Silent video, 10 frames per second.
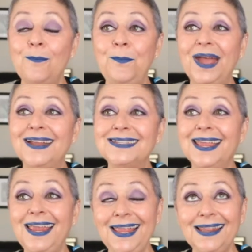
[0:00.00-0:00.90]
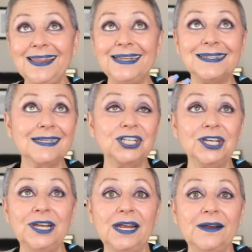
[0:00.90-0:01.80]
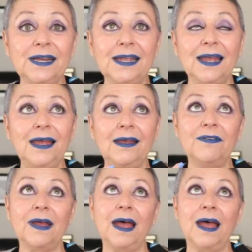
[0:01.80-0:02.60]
but in the dictionary of